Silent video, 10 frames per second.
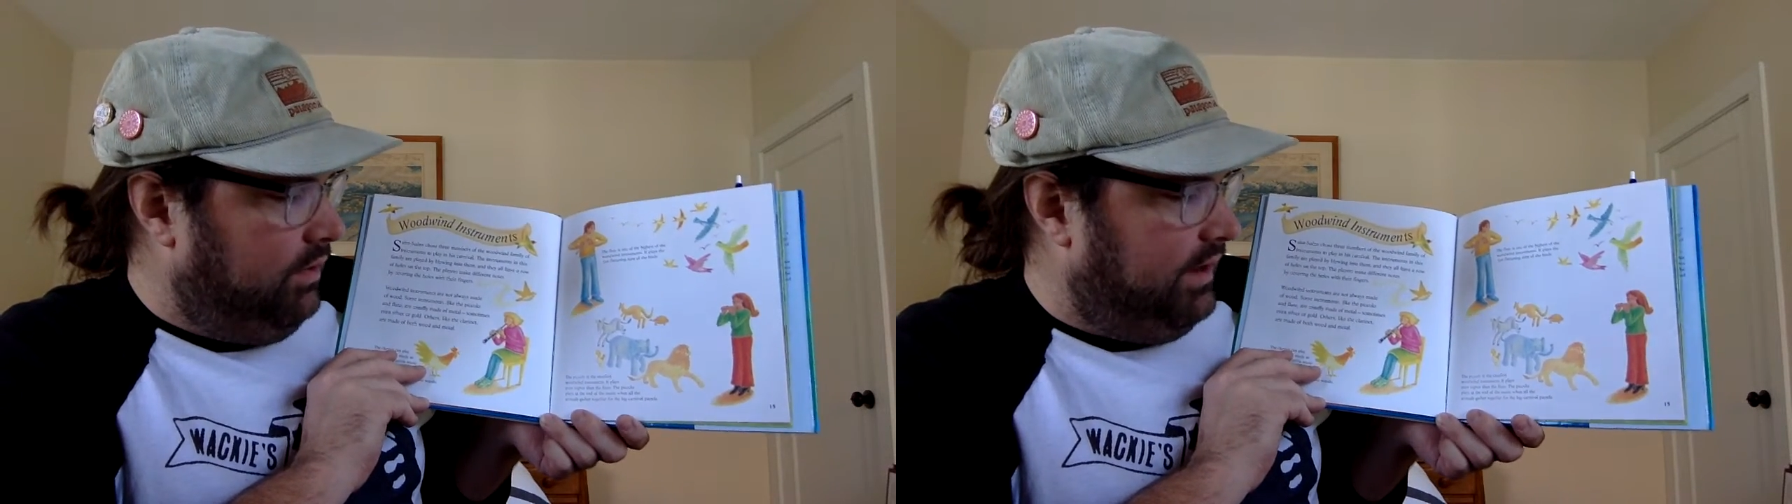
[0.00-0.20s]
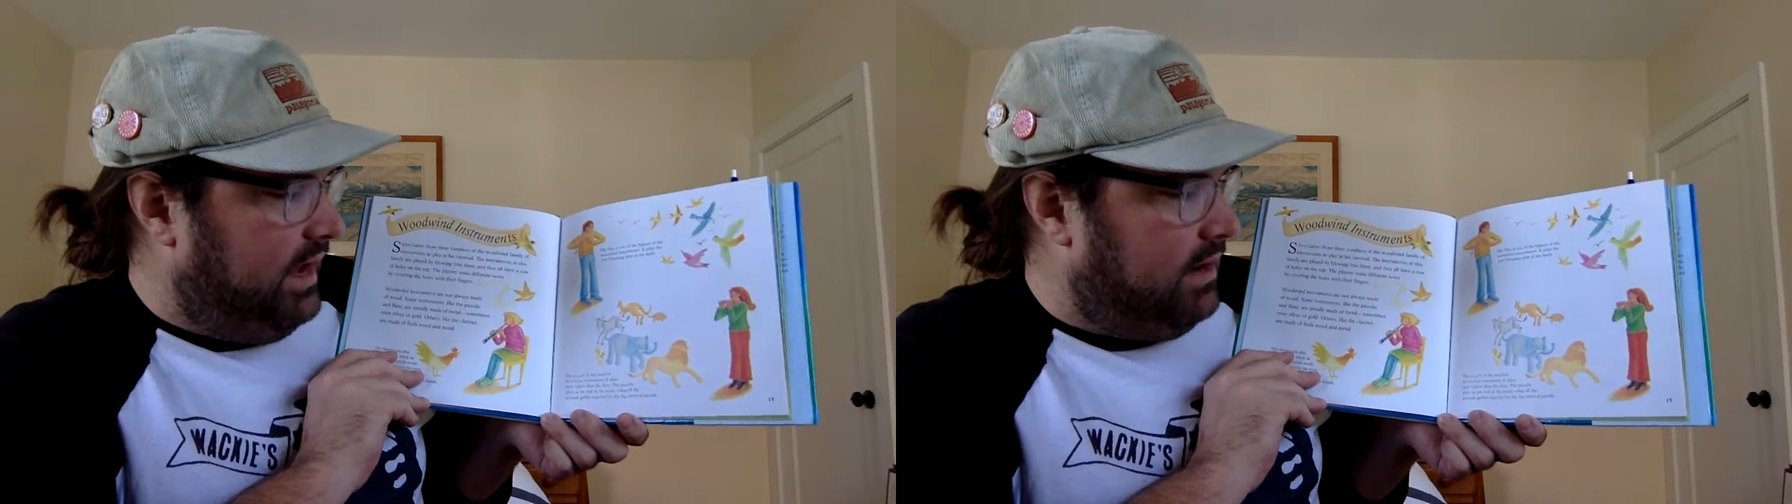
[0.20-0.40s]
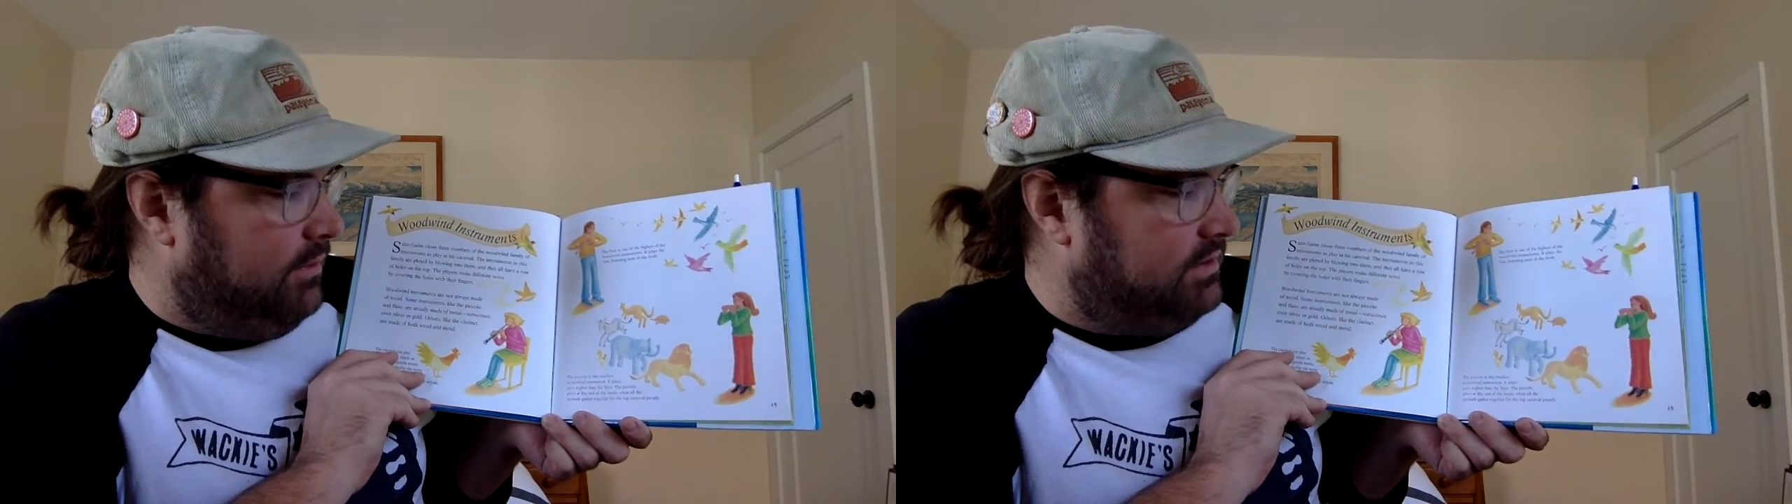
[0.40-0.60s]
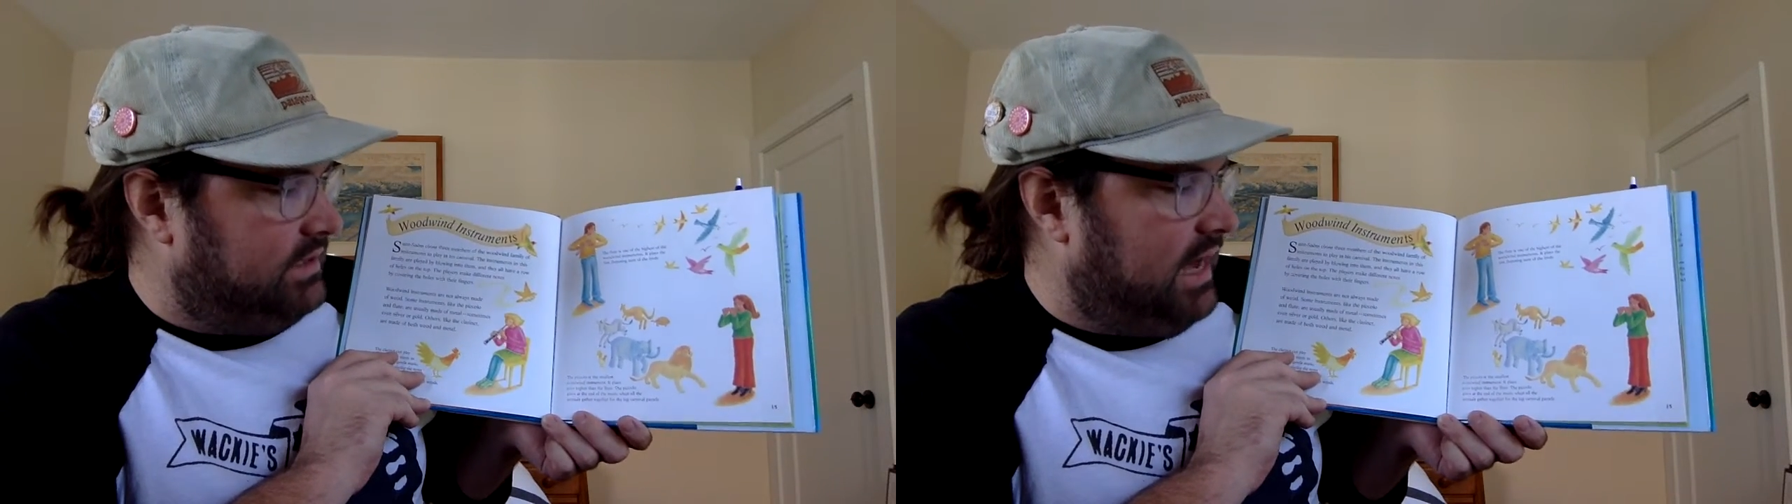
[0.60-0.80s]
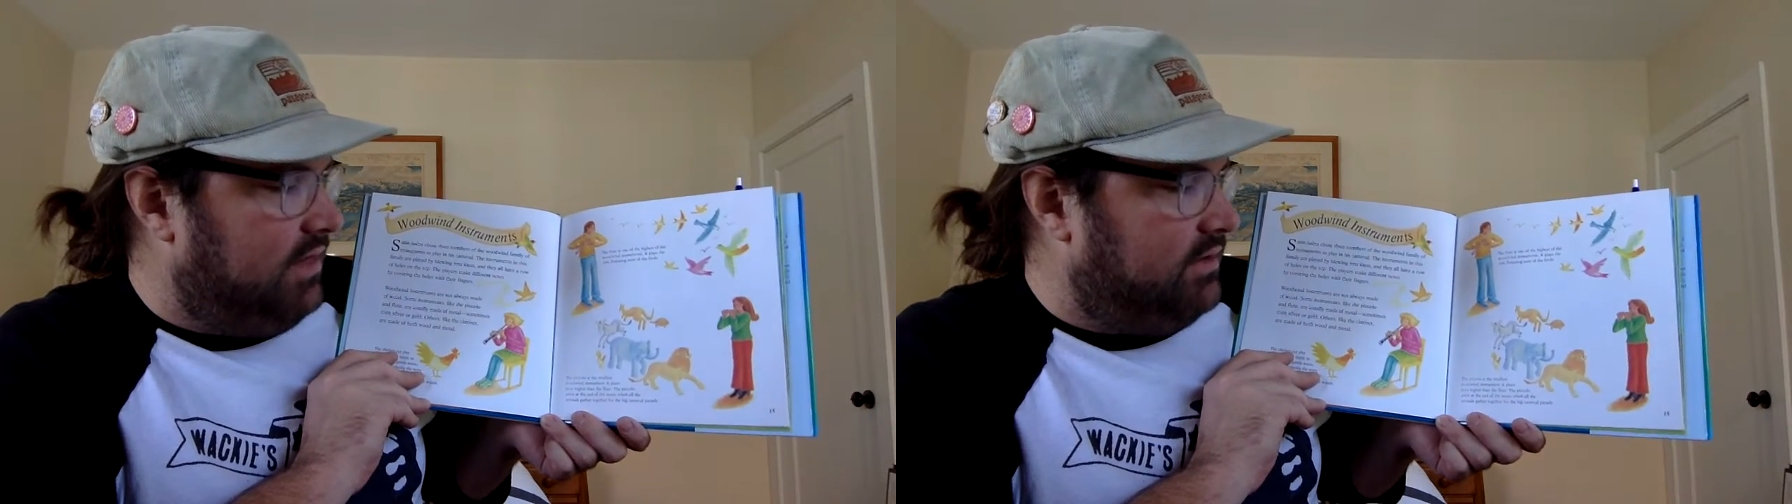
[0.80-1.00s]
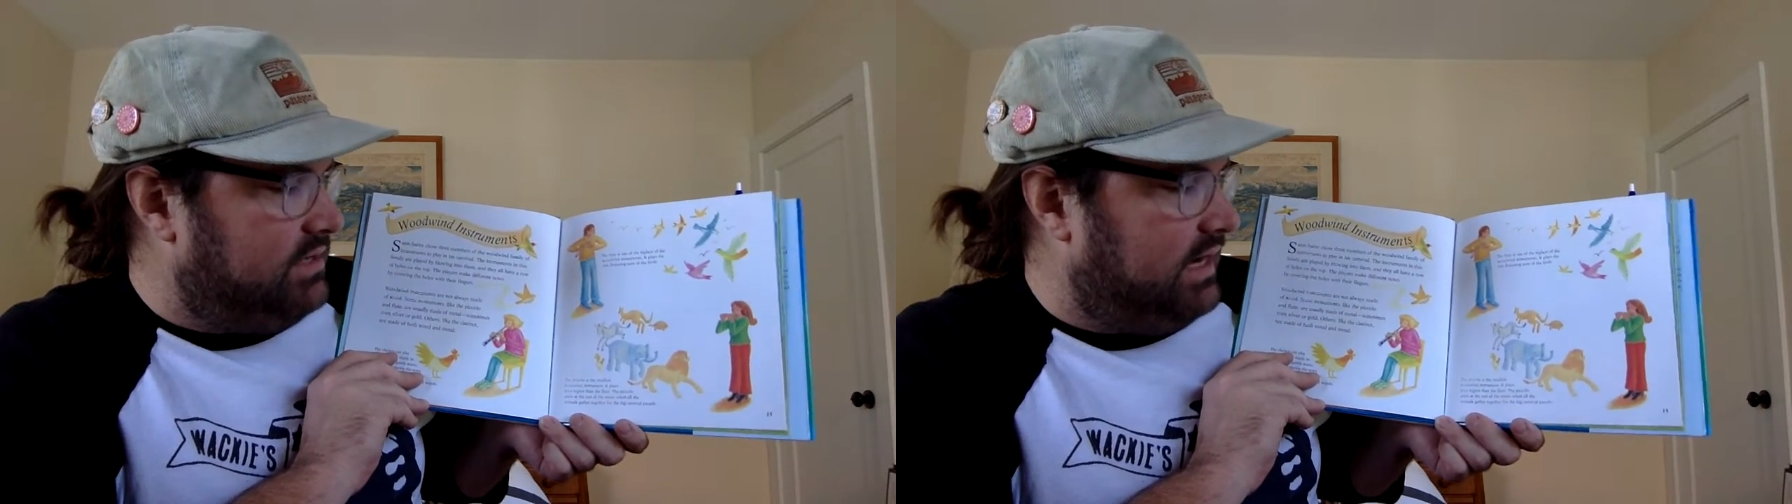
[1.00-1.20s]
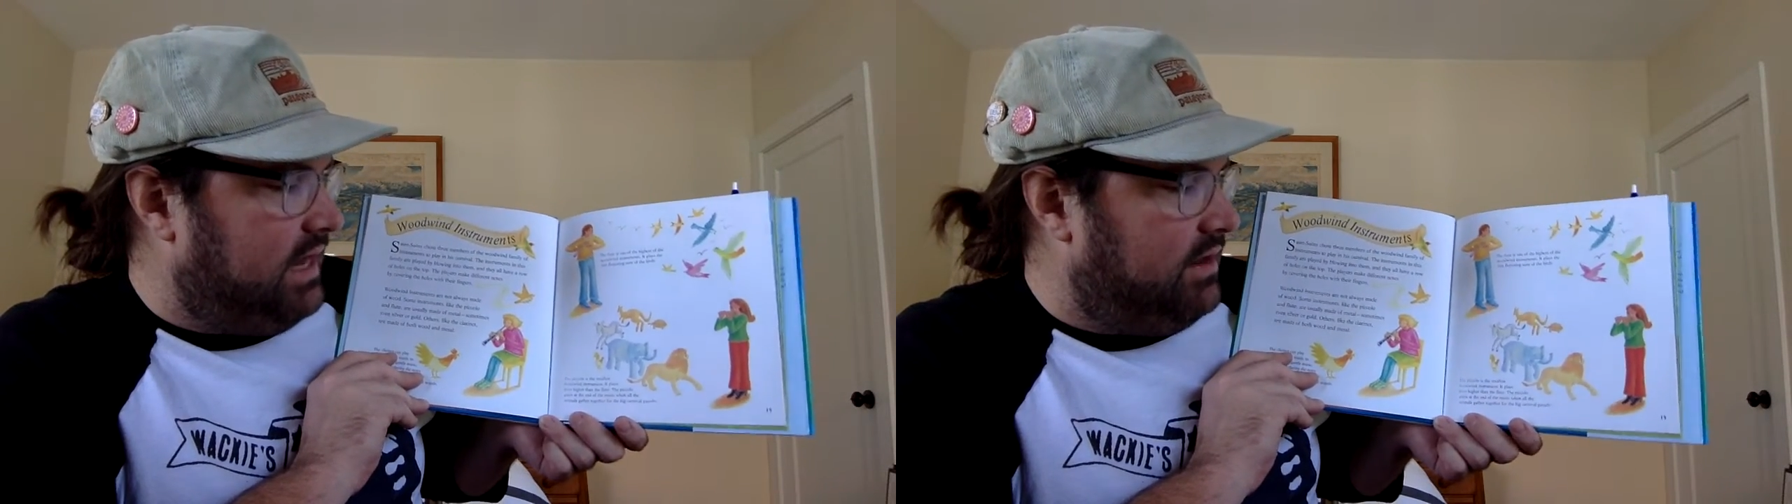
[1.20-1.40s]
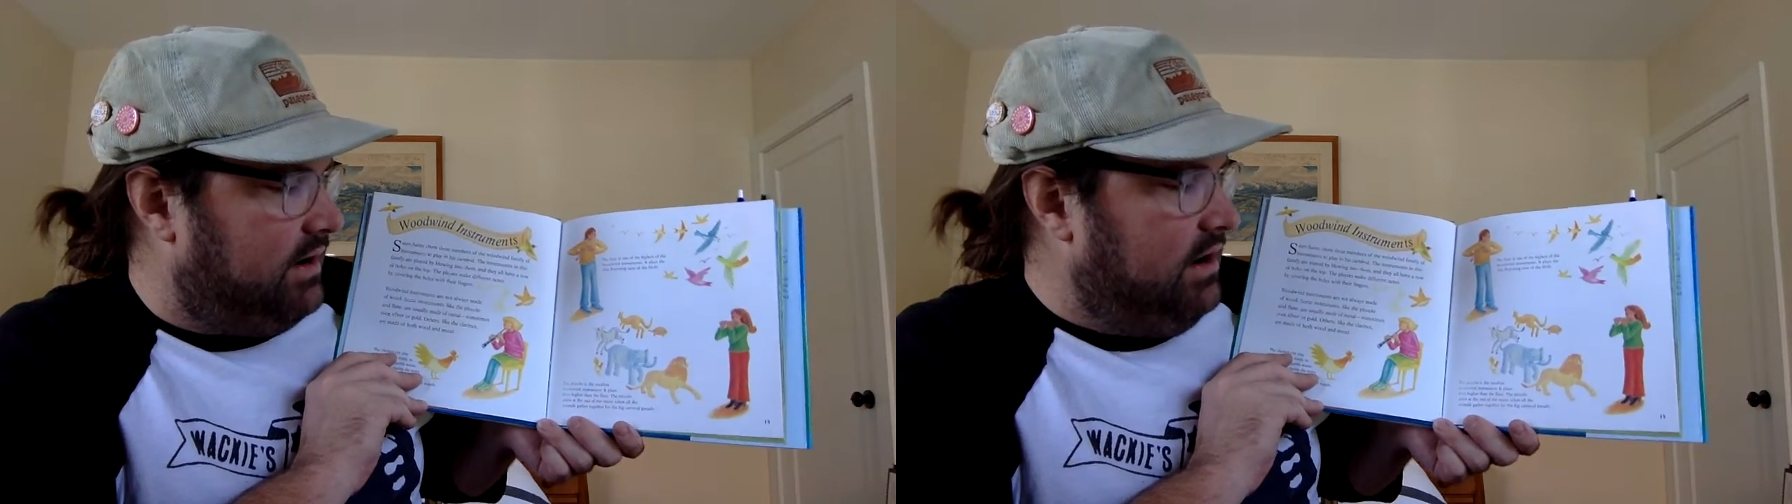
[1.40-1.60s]
the animals gather
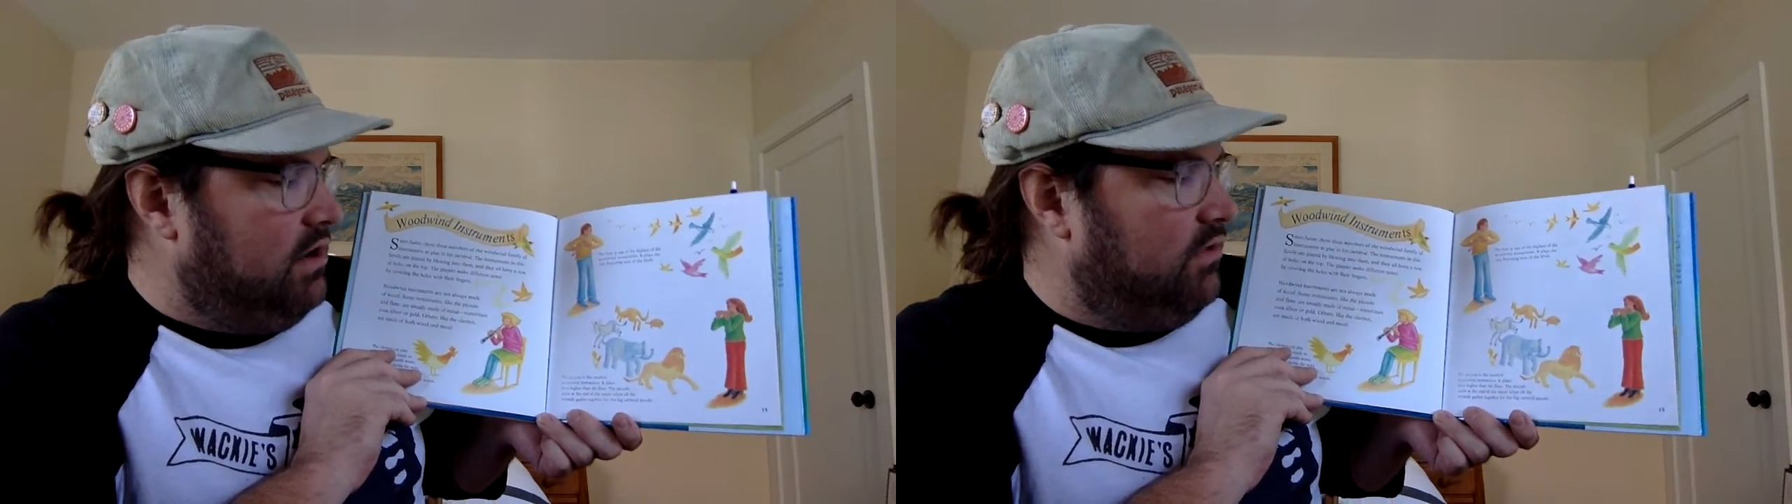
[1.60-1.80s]
together